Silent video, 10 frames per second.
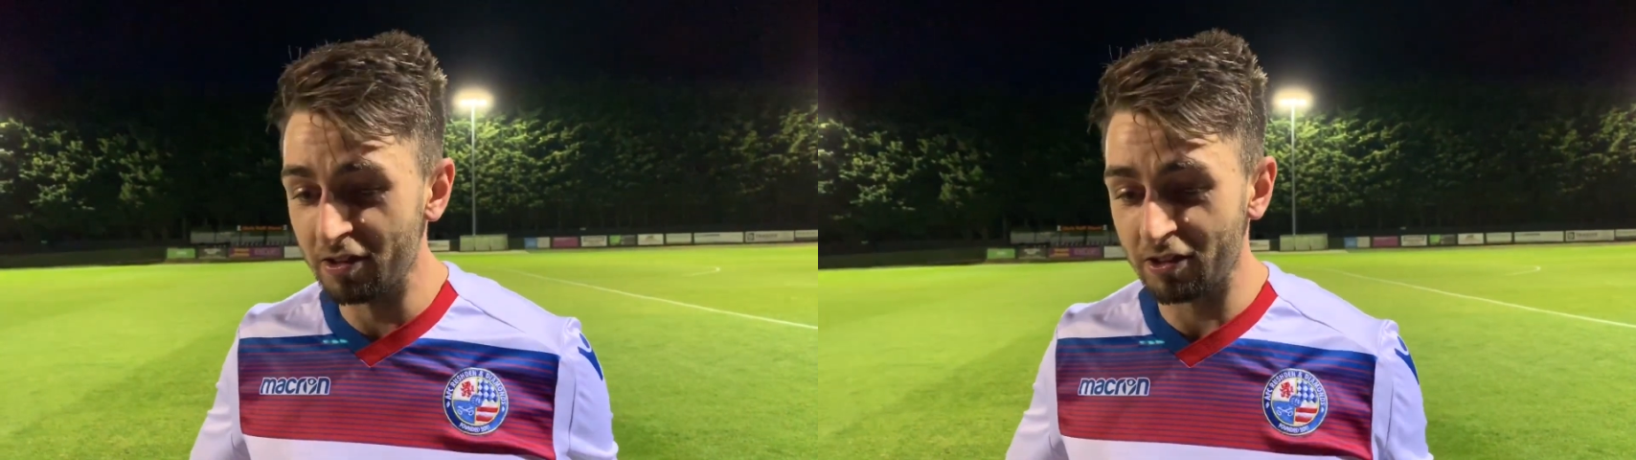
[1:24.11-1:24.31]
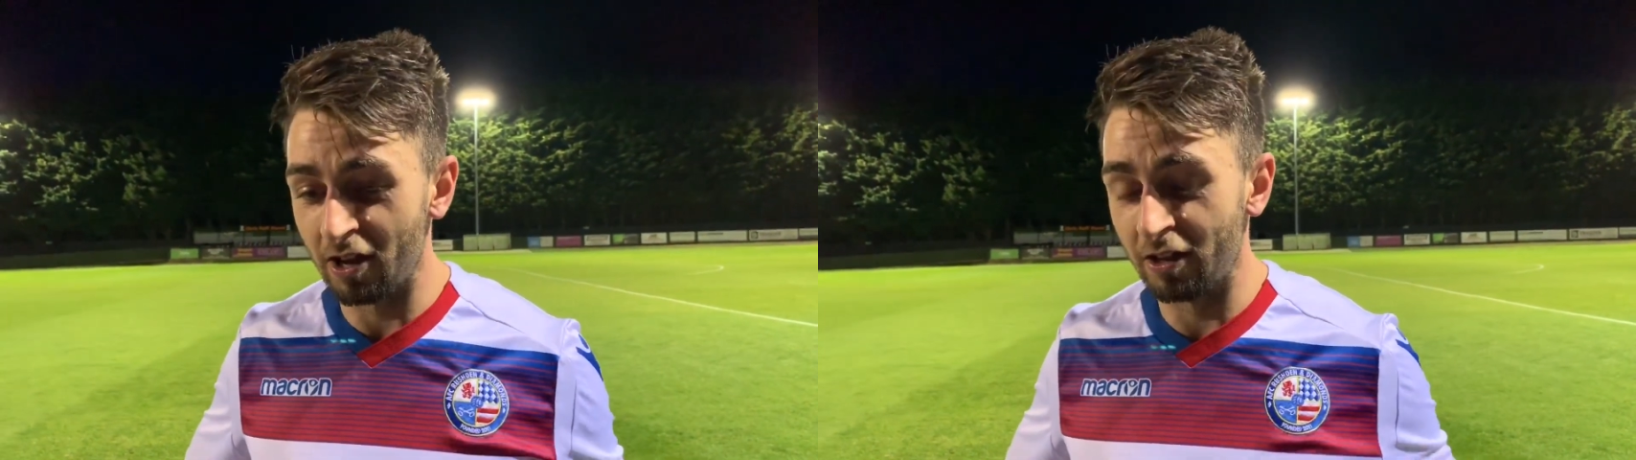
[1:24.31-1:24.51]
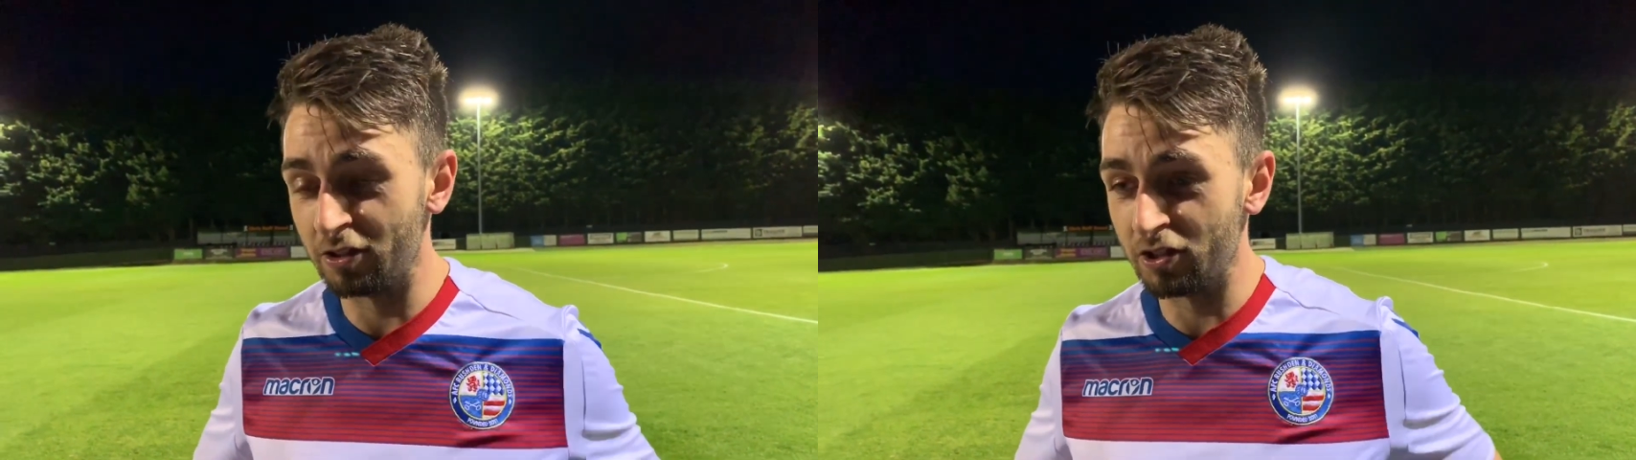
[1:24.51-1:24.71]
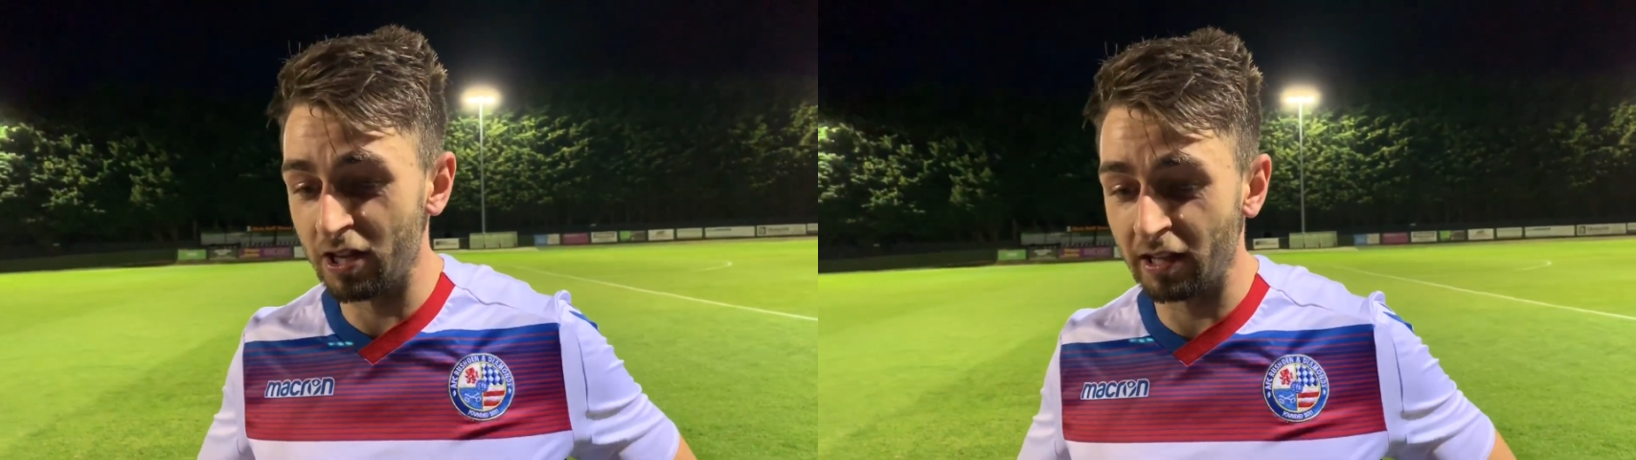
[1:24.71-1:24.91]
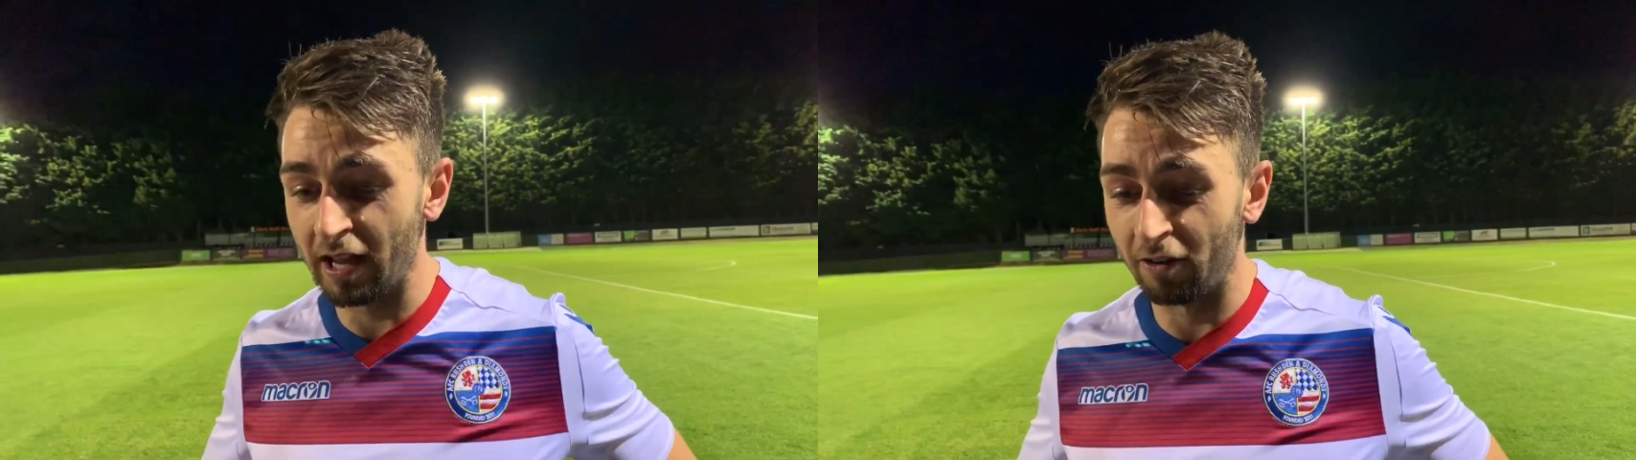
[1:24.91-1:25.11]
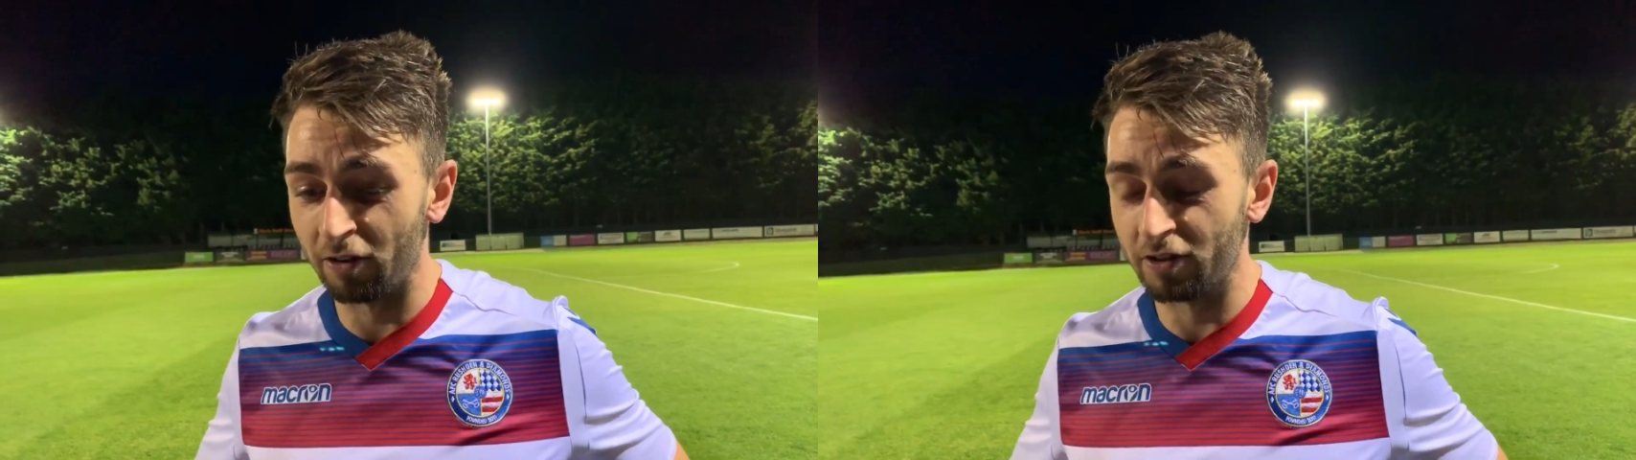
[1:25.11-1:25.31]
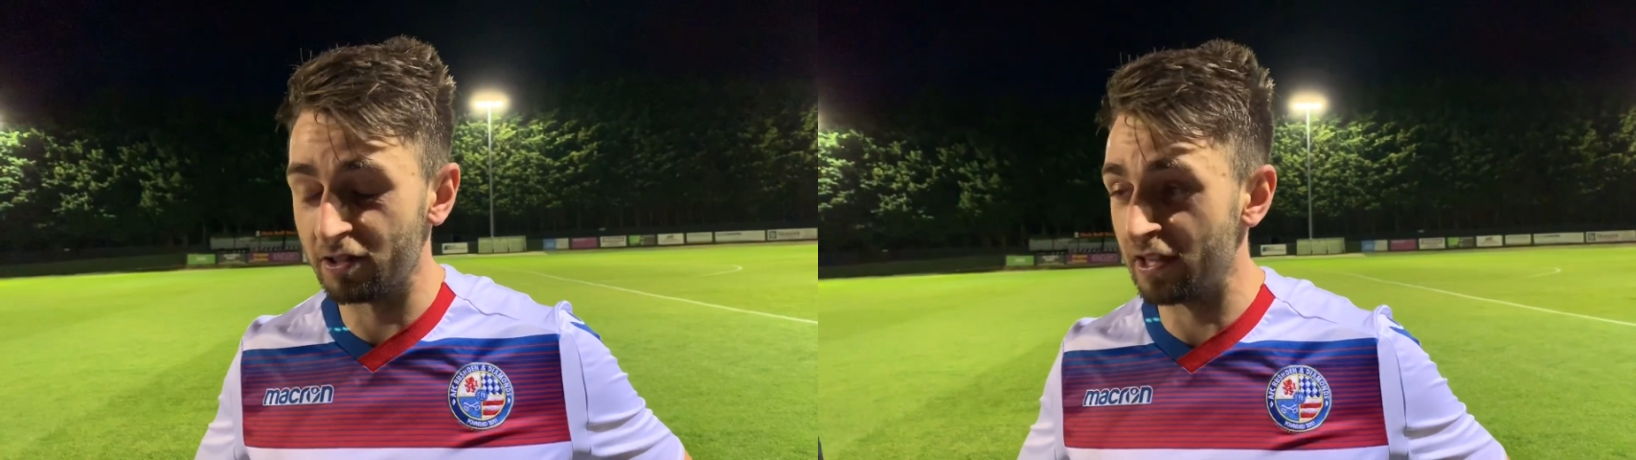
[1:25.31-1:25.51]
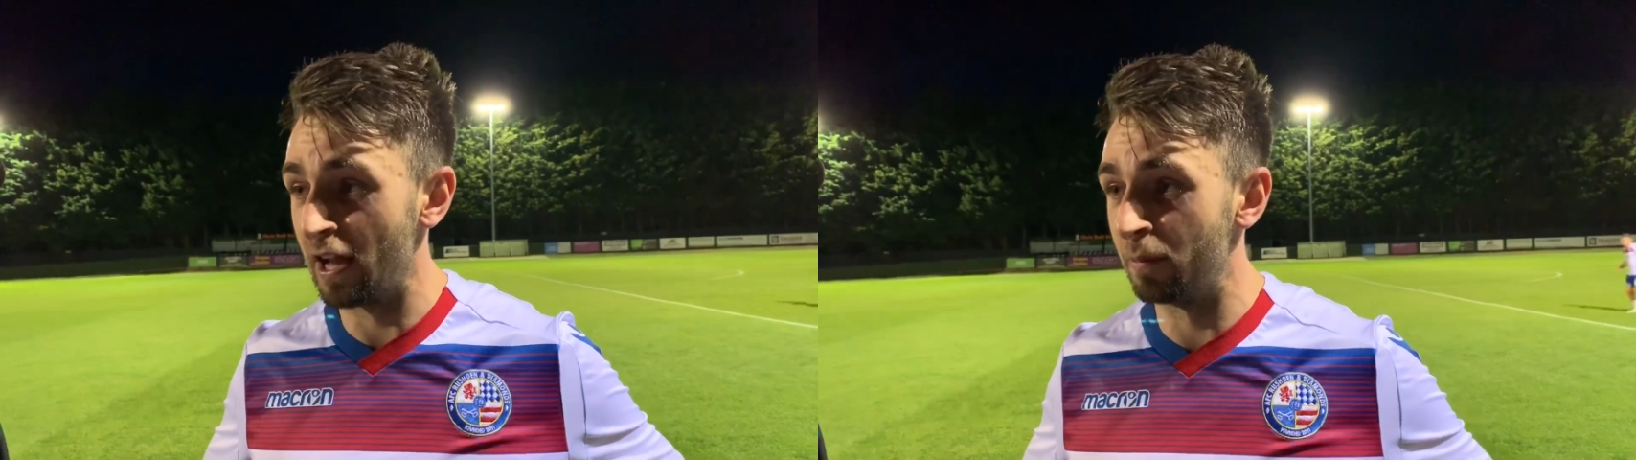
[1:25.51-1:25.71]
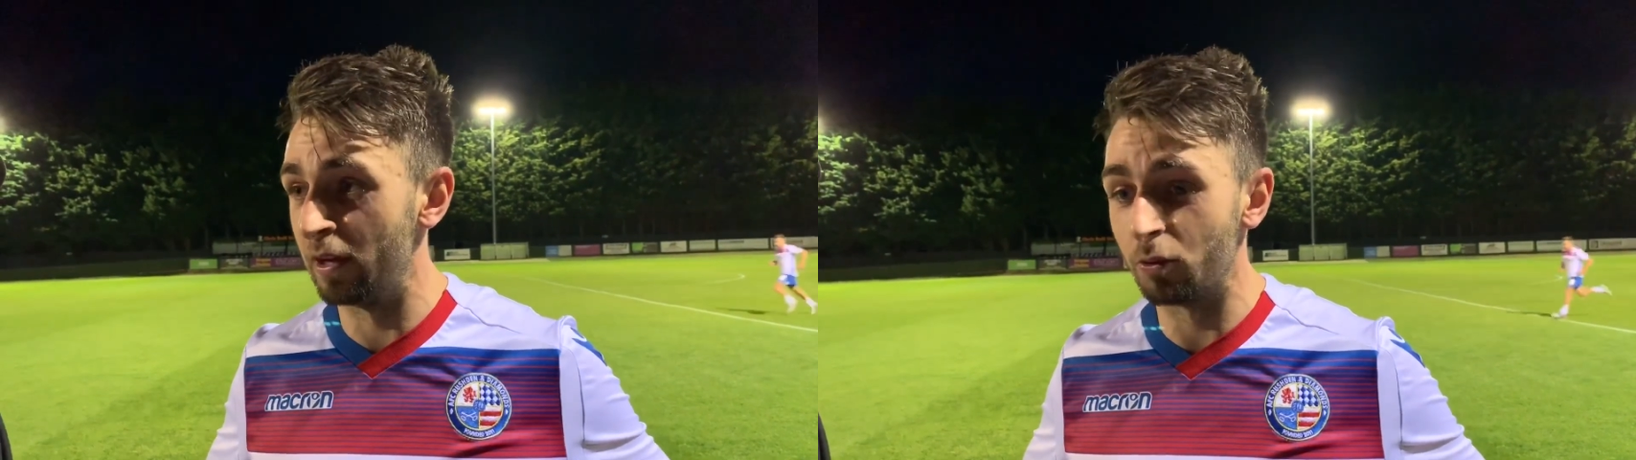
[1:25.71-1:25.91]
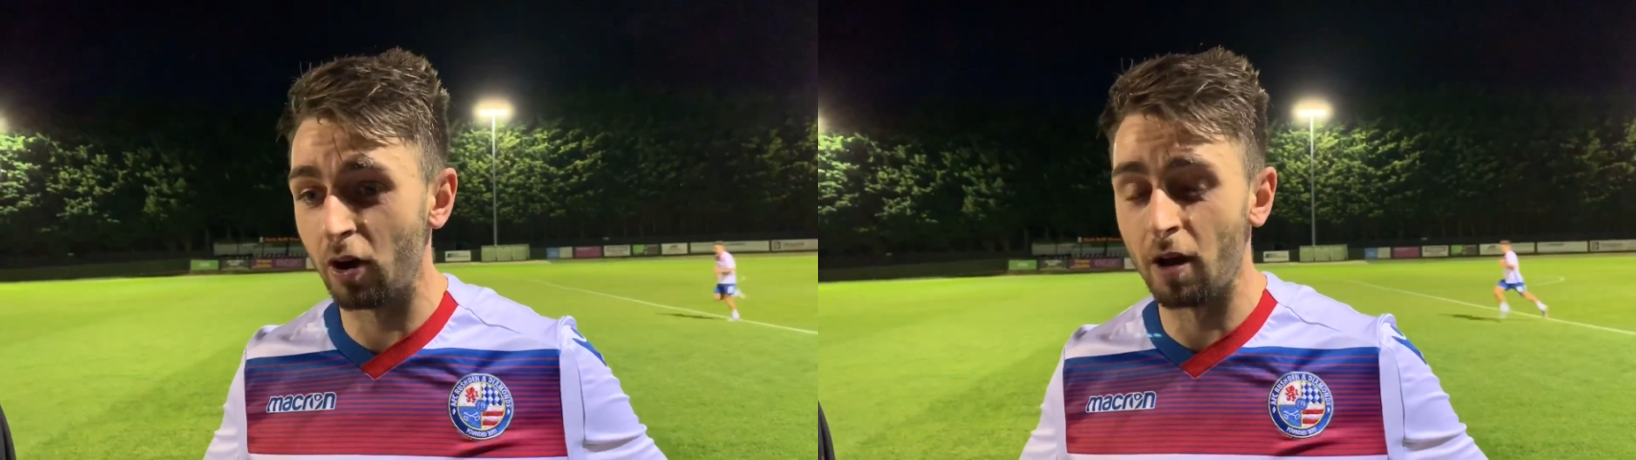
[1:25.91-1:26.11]
So he just said, carry on as the same and
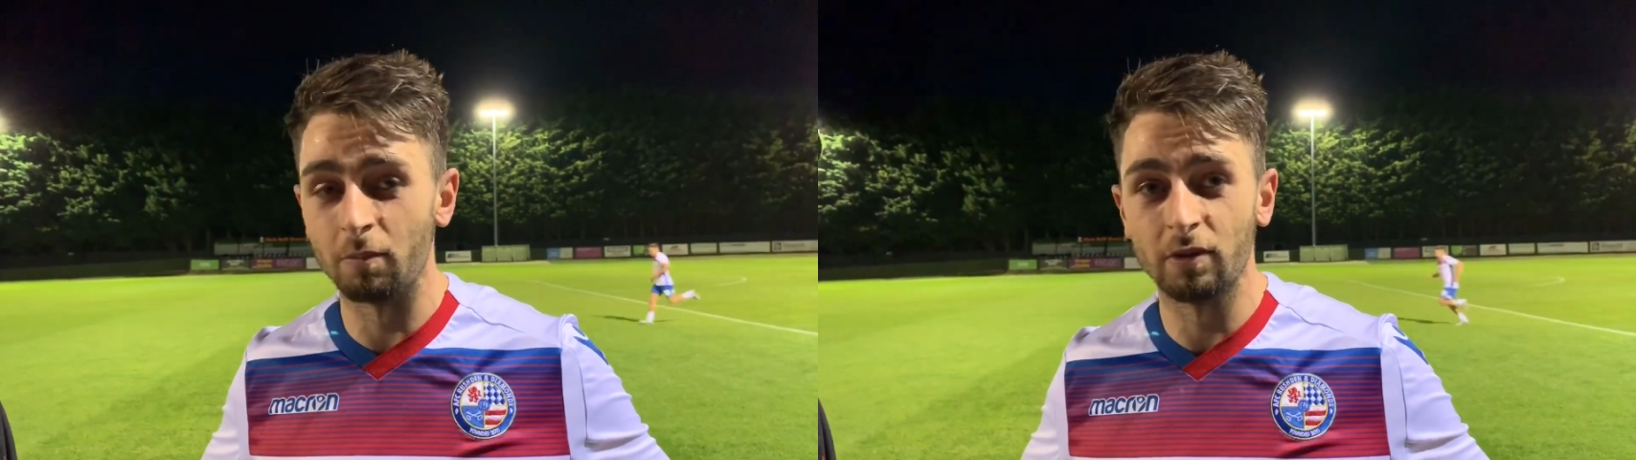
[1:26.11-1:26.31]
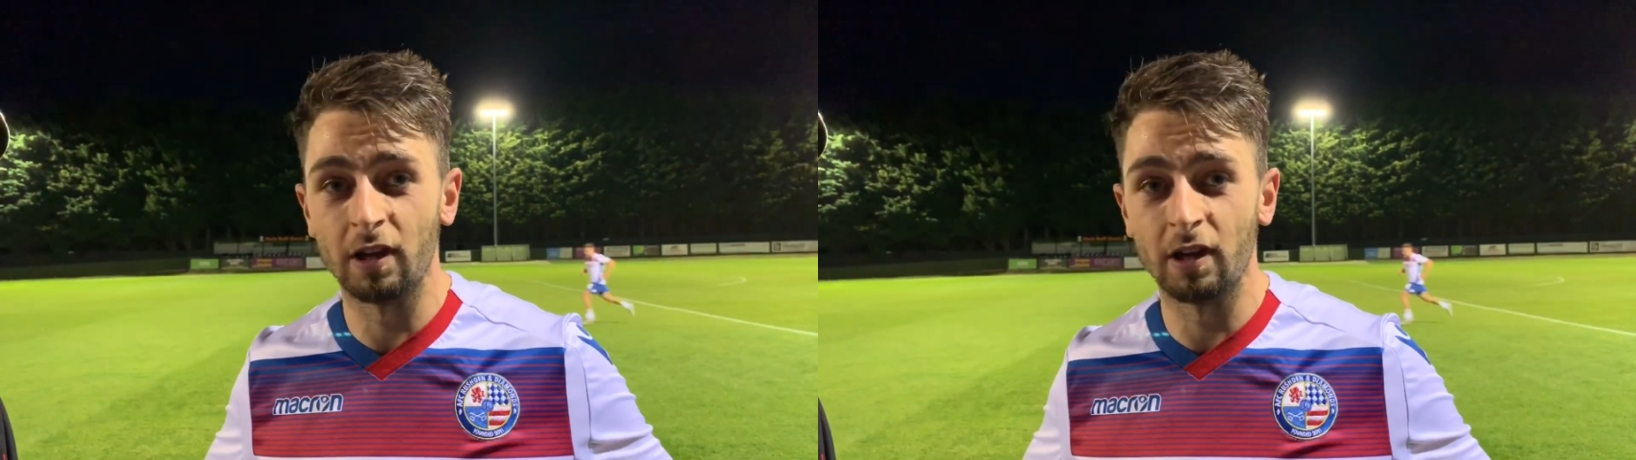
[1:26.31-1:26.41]
it will come.